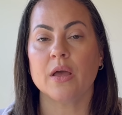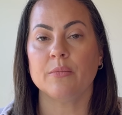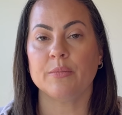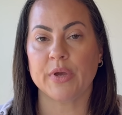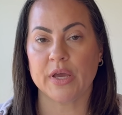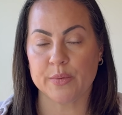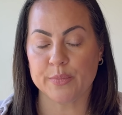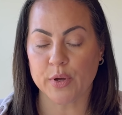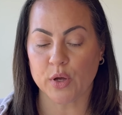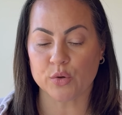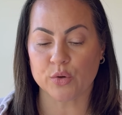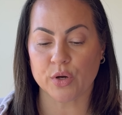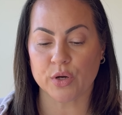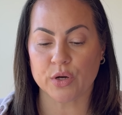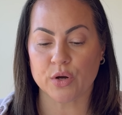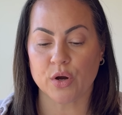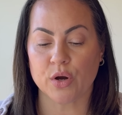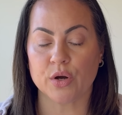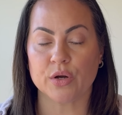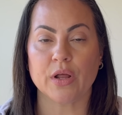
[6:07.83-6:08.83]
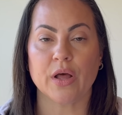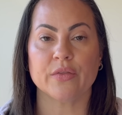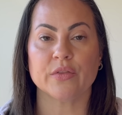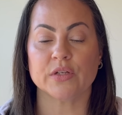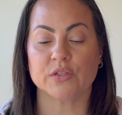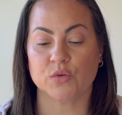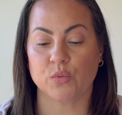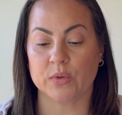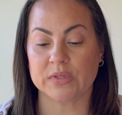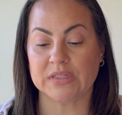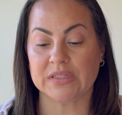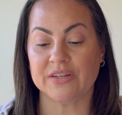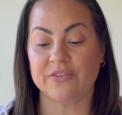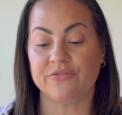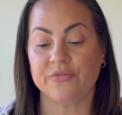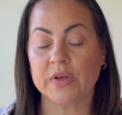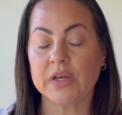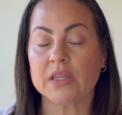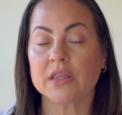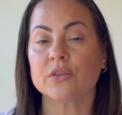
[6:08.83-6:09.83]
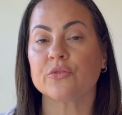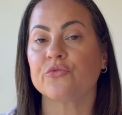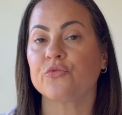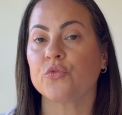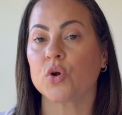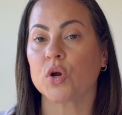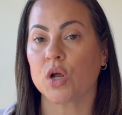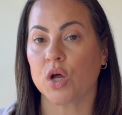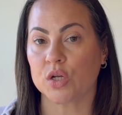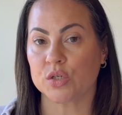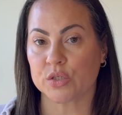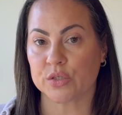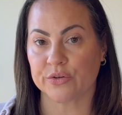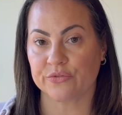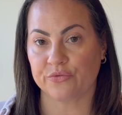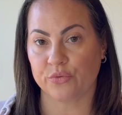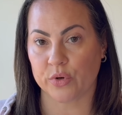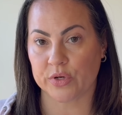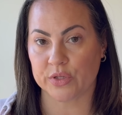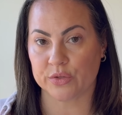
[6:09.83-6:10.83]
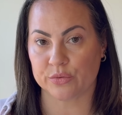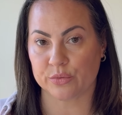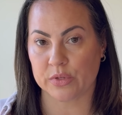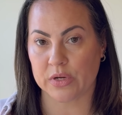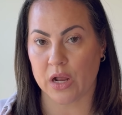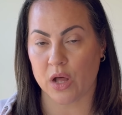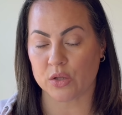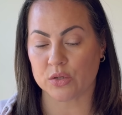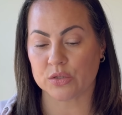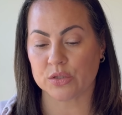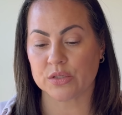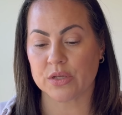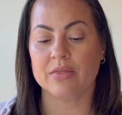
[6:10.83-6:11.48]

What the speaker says: PayPal credit card on the 25th for $143.